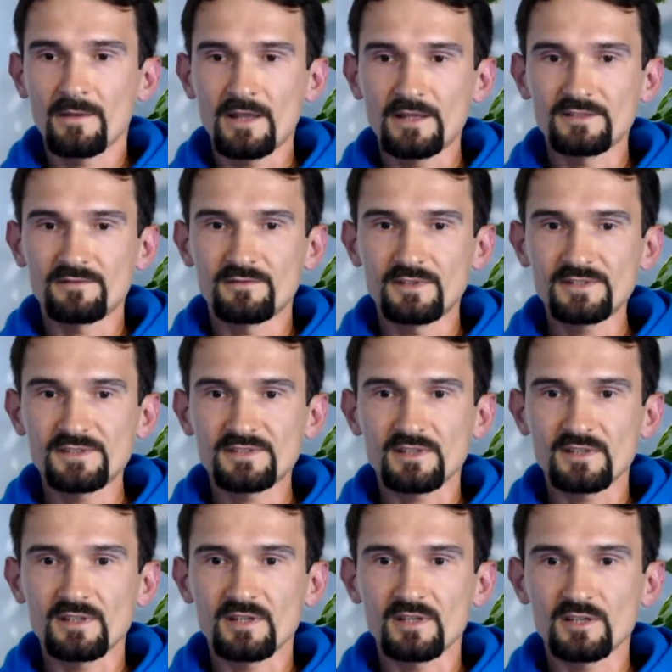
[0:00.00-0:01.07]
And this
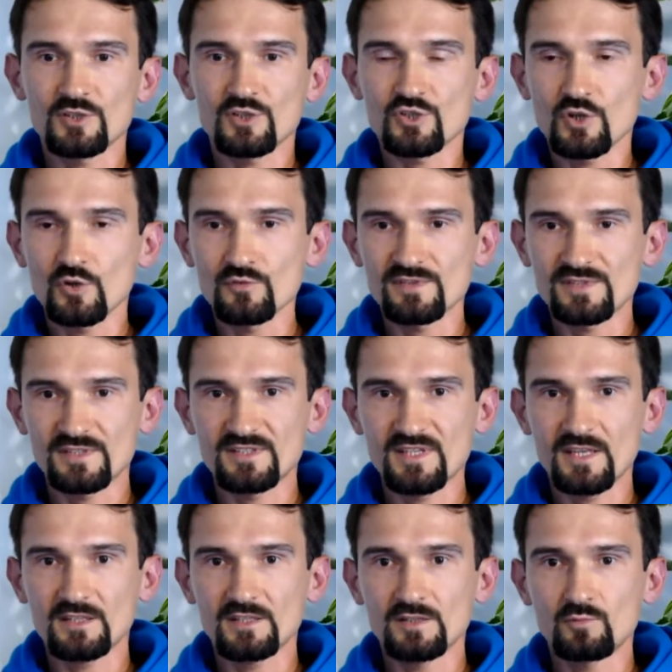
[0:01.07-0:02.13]
shows
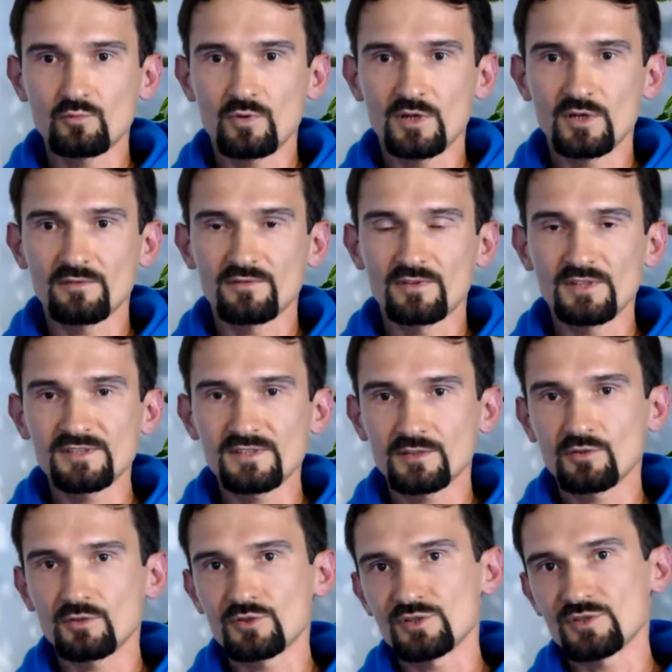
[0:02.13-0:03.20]
exactly where these
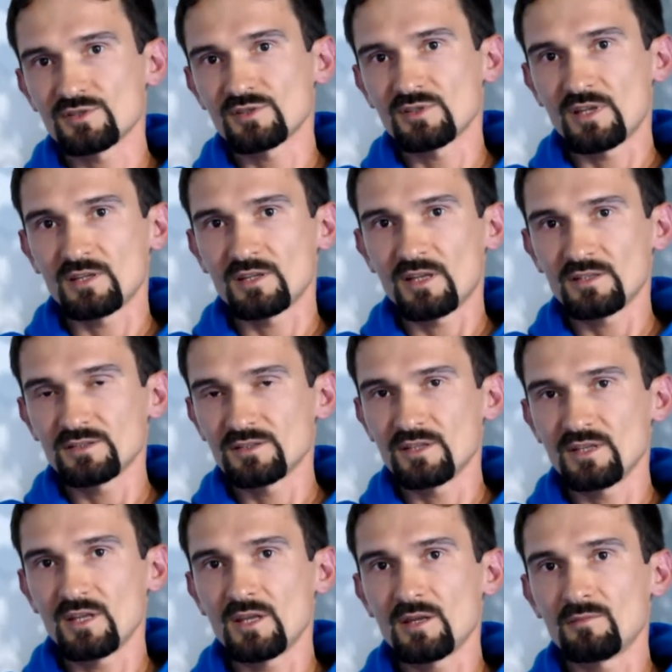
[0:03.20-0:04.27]
technologies like
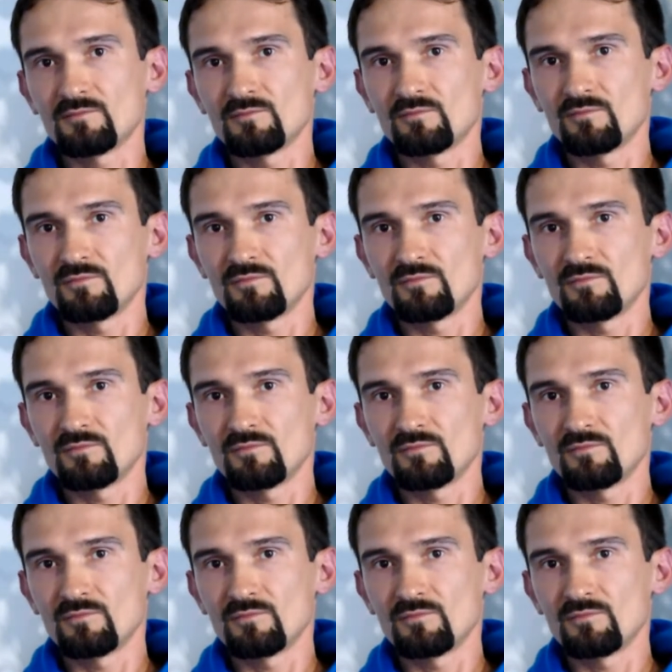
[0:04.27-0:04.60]
LTM,